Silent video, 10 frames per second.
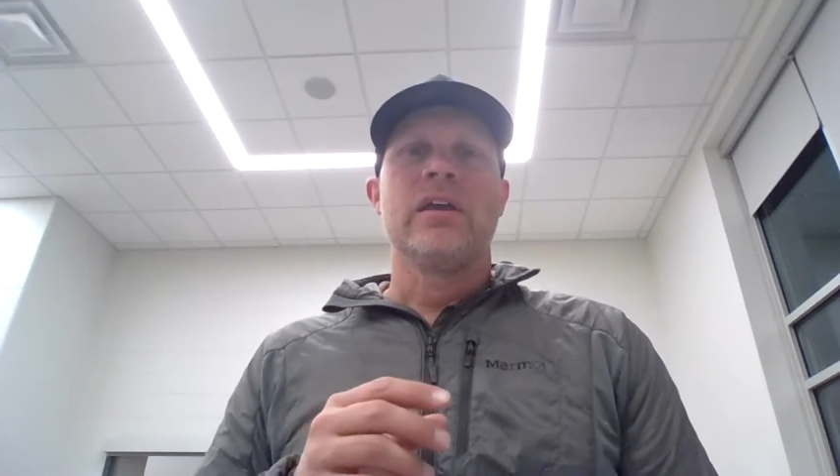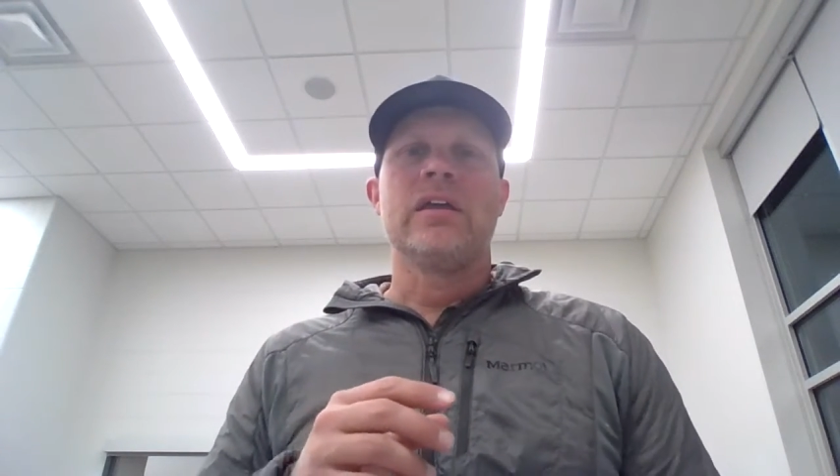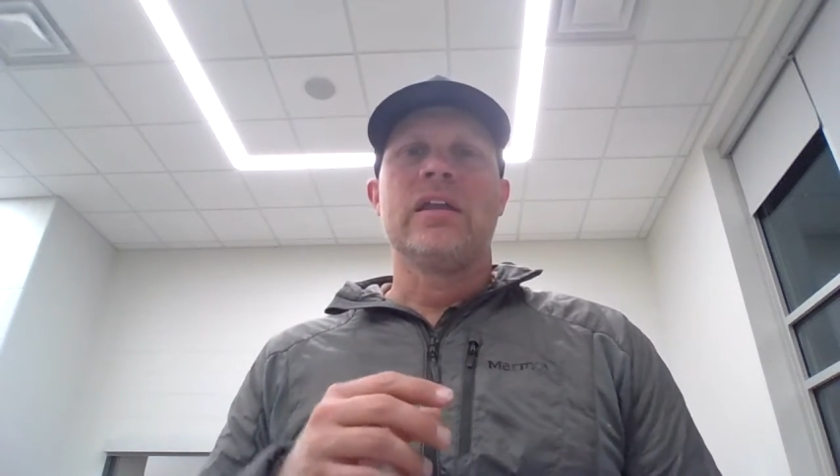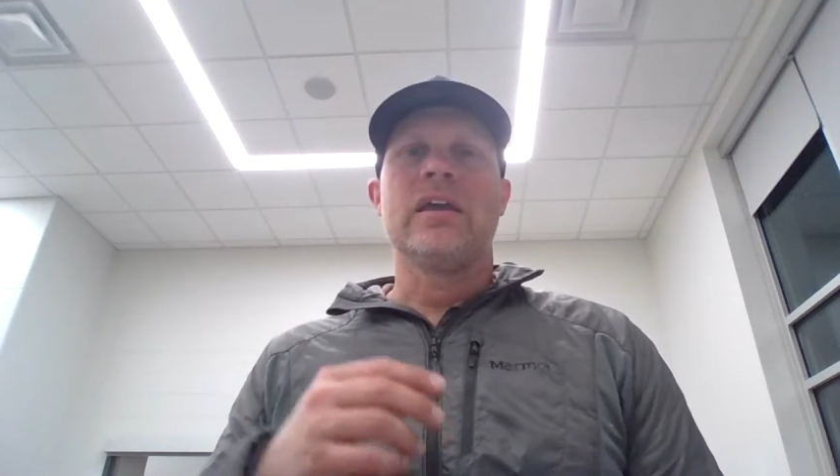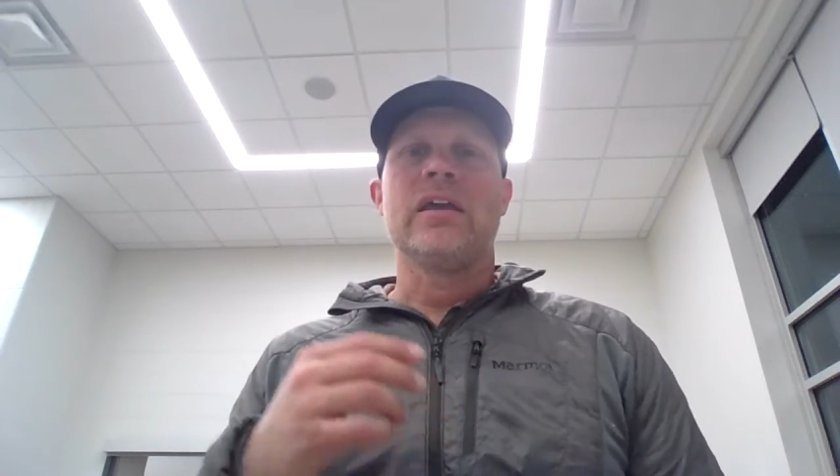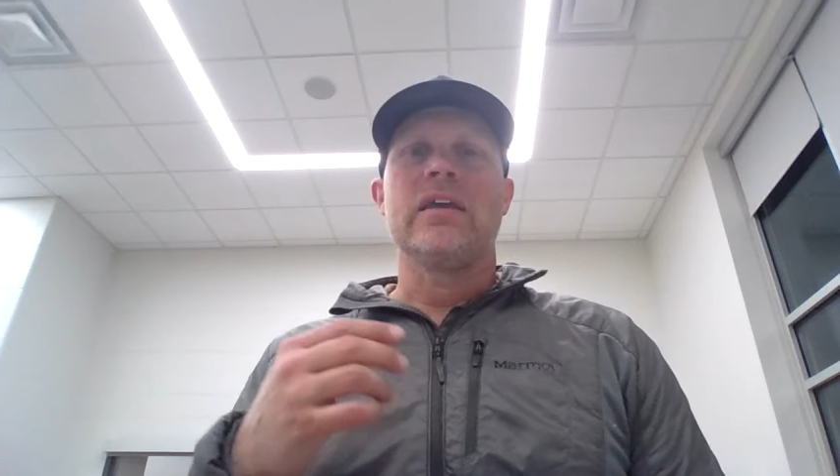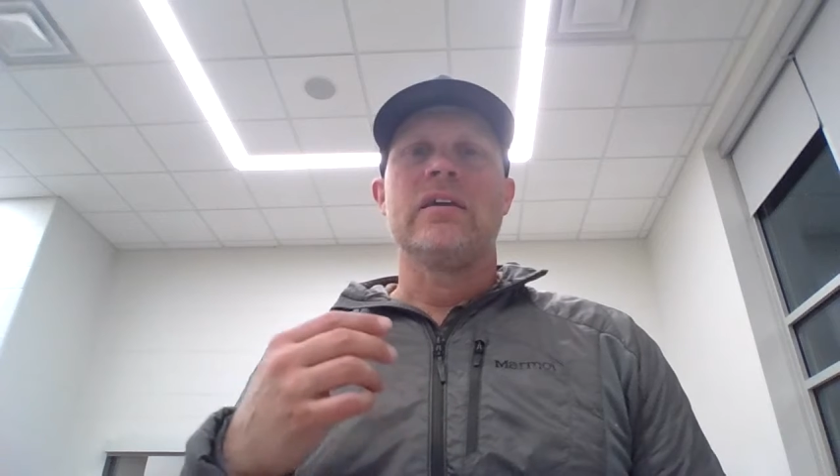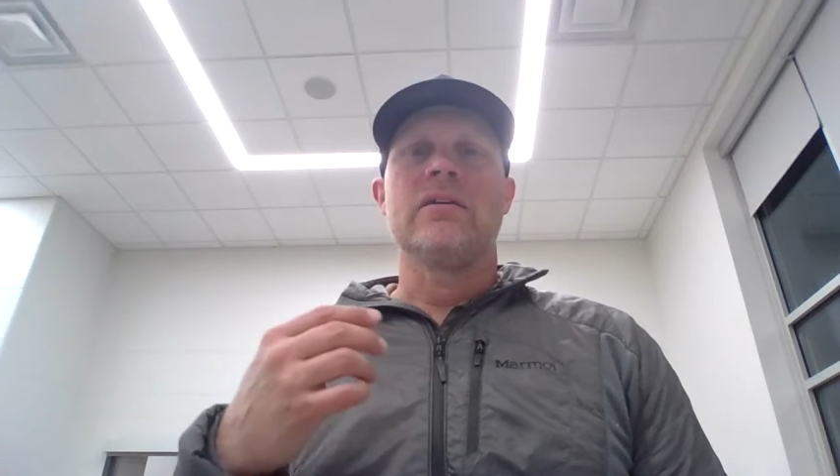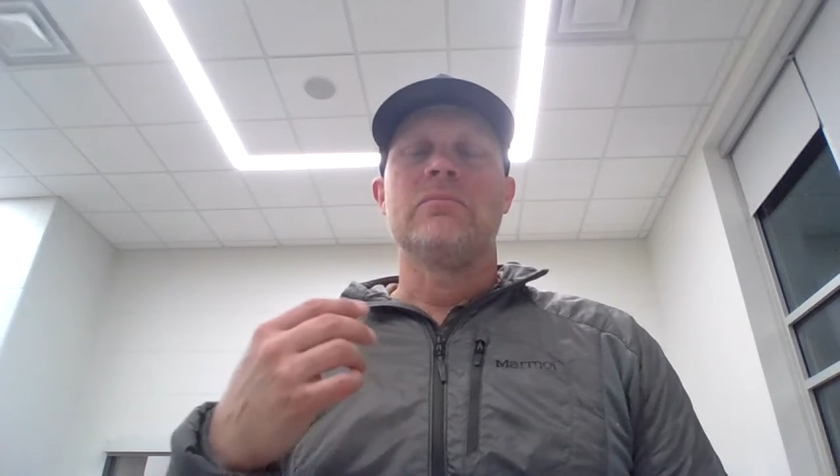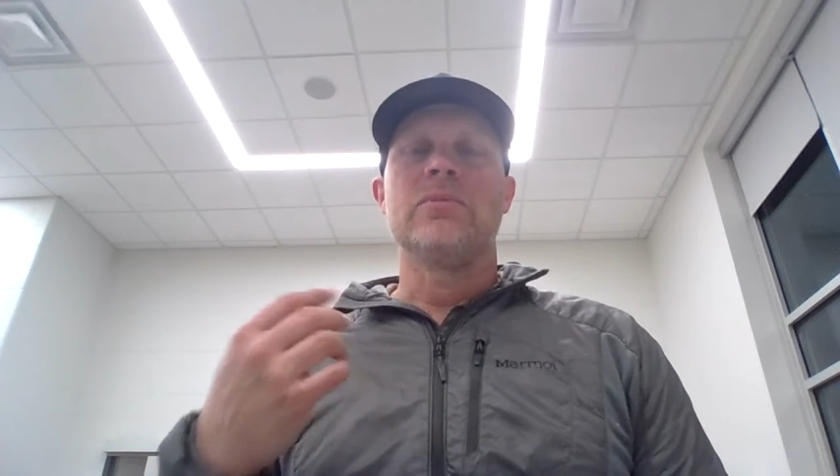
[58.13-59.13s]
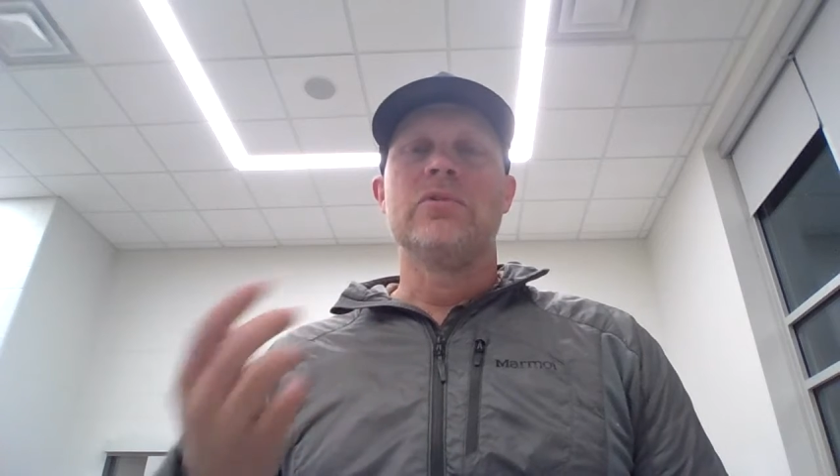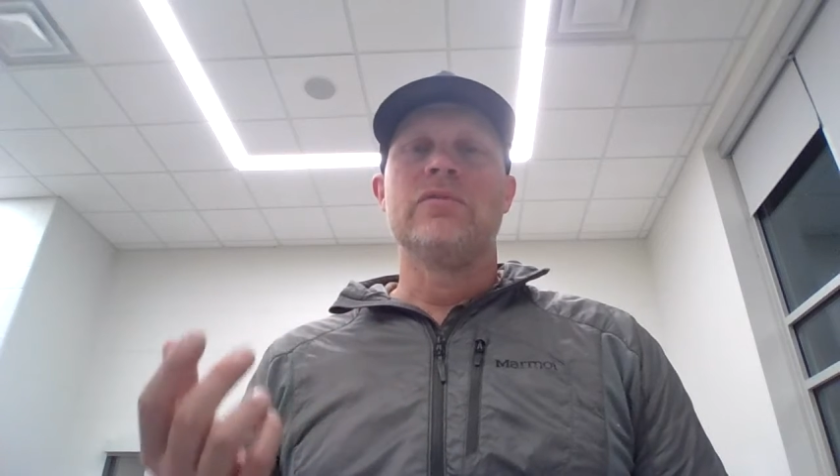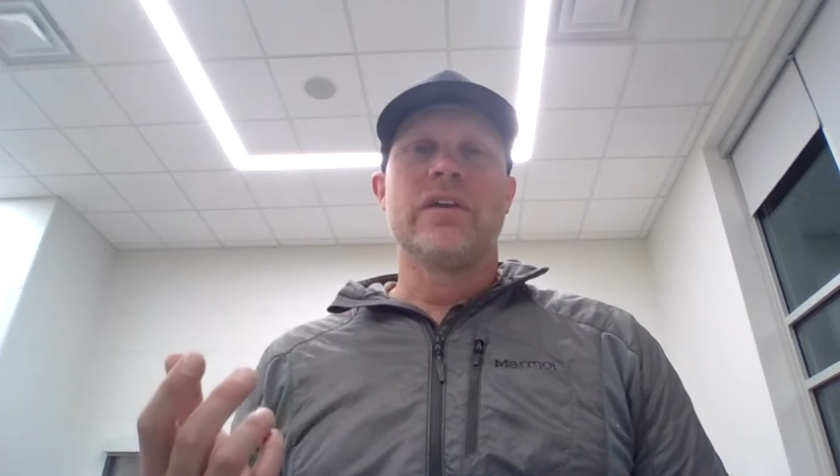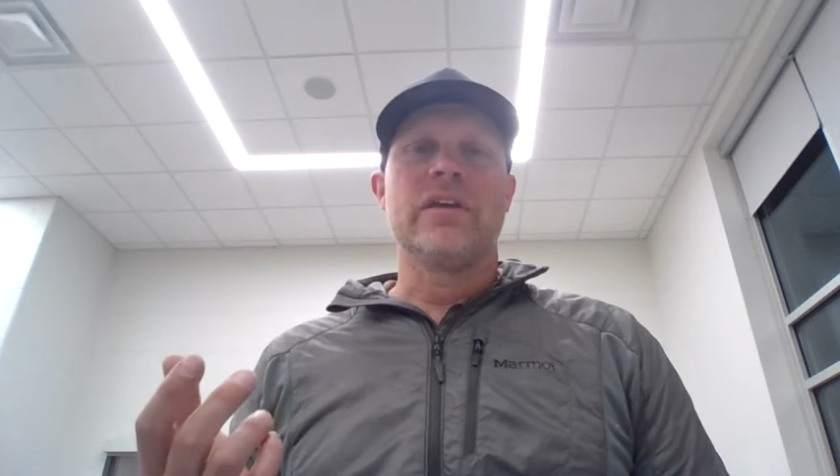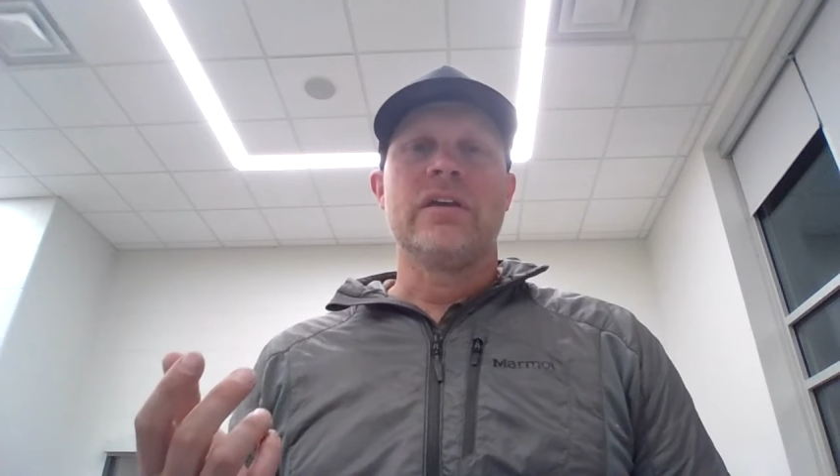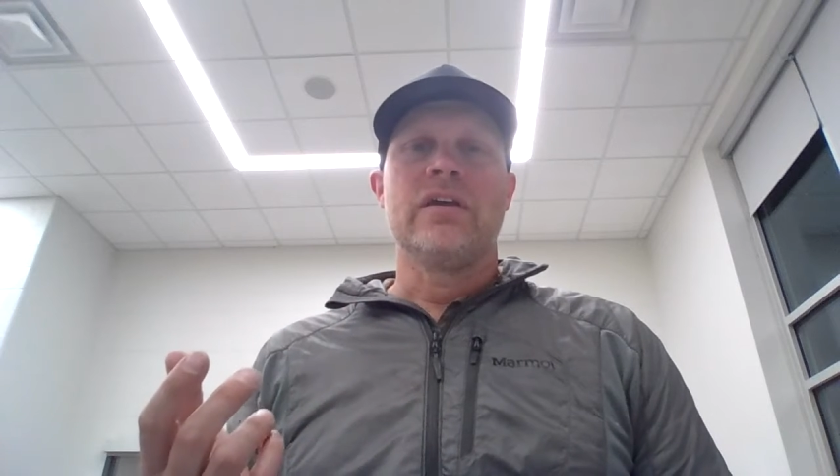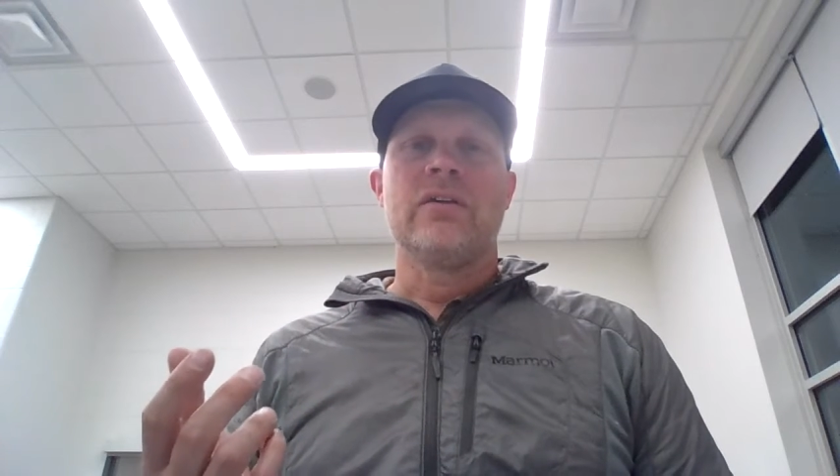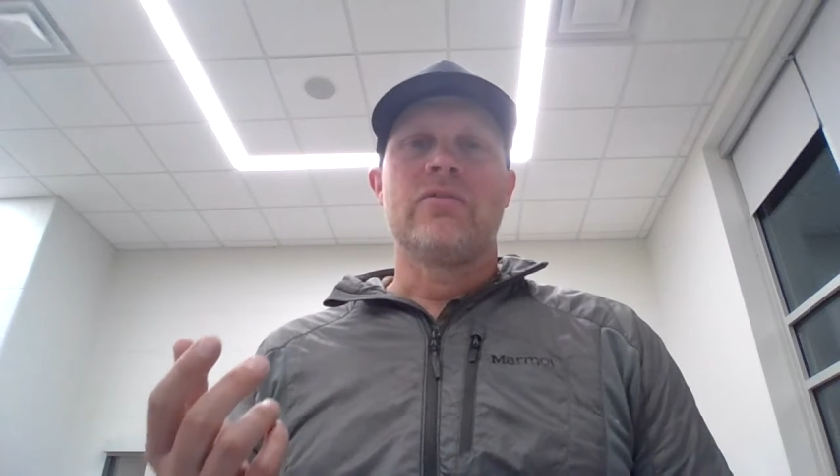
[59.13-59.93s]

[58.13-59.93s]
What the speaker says: In a movie